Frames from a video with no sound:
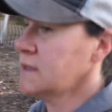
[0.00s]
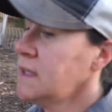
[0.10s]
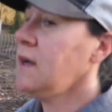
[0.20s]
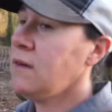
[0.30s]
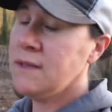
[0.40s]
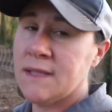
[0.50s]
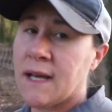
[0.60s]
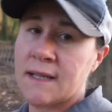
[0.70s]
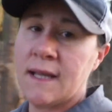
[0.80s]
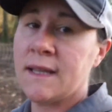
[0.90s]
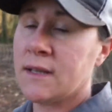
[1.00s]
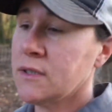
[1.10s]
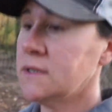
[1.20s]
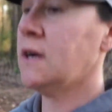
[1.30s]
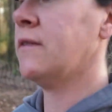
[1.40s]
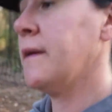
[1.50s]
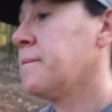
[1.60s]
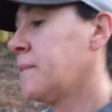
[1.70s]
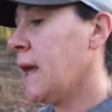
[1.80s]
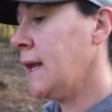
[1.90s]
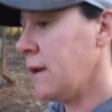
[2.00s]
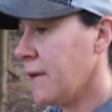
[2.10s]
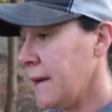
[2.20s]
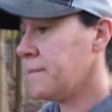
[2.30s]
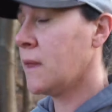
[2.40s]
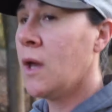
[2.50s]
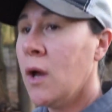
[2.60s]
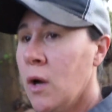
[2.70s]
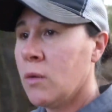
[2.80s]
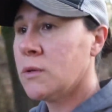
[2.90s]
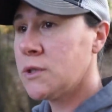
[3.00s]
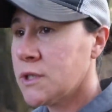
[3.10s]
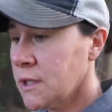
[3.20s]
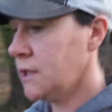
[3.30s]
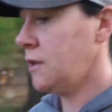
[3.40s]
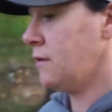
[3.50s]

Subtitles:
They always act like they're starving. Anyway, we're just gonna do